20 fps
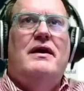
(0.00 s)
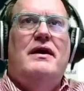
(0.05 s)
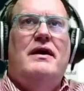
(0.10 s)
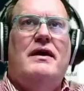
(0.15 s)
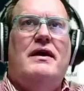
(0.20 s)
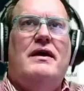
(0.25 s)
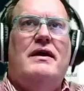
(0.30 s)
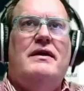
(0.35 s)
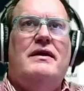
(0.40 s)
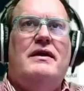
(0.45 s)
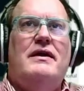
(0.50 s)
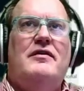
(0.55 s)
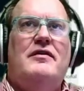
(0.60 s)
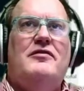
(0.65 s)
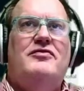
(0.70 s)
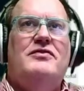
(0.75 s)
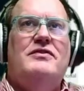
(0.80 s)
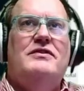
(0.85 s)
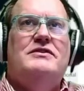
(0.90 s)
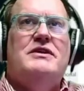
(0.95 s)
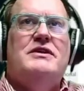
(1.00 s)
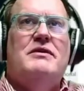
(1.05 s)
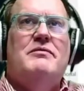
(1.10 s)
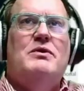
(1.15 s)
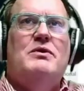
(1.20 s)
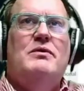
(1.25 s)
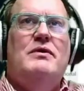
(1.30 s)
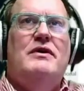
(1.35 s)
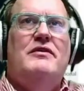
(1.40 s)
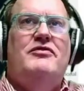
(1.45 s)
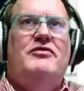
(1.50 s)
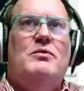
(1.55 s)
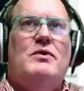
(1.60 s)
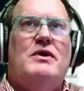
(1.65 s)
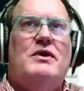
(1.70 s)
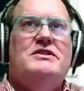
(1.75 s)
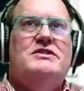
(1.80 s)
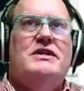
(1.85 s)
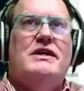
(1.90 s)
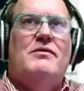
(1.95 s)
And if you
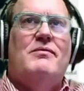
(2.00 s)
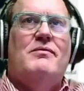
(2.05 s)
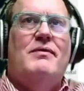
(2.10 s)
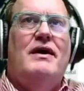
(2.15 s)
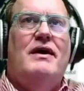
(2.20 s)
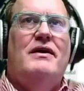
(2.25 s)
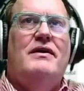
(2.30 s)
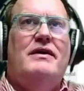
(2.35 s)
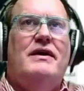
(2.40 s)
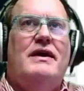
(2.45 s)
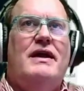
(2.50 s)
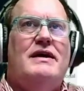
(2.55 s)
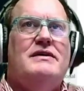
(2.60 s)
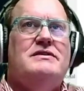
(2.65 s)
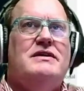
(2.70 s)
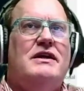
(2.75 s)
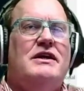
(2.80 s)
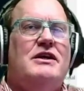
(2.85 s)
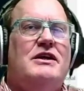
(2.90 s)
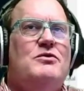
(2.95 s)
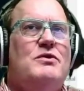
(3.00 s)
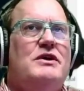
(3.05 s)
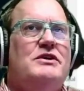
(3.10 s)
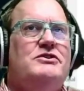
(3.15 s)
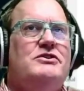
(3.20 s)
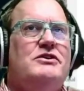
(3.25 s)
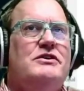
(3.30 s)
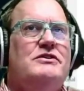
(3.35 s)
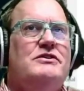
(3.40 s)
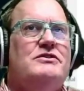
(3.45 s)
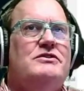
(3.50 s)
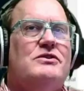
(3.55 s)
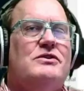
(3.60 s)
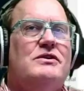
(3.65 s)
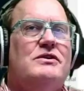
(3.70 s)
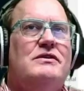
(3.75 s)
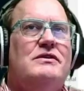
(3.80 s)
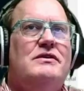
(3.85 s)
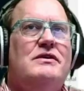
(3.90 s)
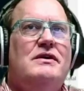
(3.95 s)
want to stick around and ask any questions
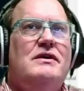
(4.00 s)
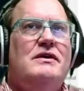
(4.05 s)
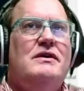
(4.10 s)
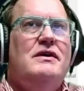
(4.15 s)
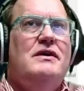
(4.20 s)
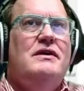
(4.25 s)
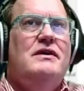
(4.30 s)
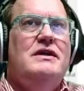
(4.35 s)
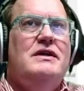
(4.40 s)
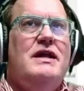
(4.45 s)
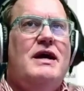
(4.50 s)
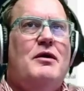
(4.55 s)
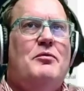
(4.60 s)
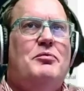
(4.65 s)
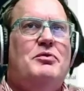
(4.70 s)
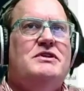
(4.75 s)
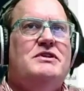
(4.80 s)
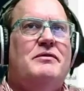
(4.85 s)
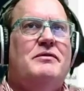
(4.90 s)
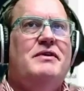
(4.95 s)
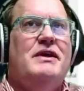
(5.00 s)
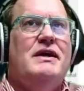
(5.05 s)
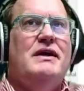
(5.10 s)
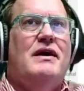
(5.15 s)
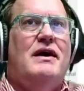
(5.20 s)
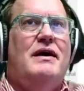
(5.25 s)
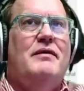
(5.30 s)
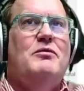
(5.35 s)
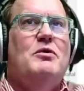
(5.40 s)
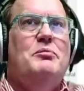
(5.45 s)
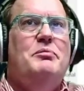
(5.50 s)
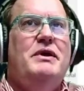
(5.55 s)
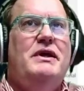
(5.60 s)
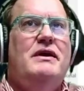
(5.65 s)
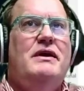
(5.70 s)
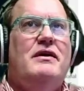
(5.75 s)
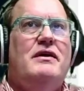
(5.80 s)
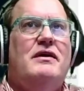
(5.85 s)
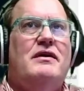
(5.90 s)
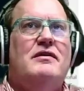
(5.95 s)
or need help with something, I will be
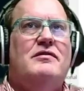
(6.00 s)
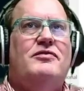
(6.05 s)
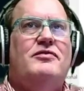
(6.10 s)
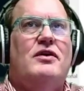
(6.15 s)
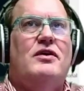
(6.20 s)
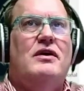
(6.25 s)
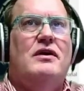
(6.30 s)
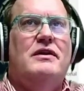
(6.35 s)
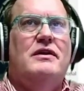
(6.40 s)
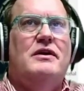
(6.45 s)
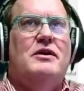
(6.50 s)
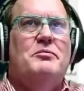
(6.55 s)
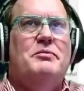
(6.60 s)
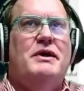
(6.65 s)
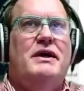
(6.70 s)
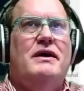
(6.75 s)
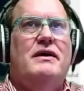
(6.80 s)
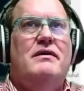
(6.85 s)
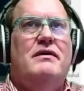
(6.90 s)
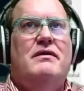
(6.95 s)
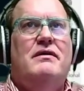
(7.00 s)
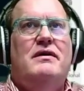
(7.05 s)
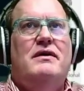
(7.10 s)
here for a little bit.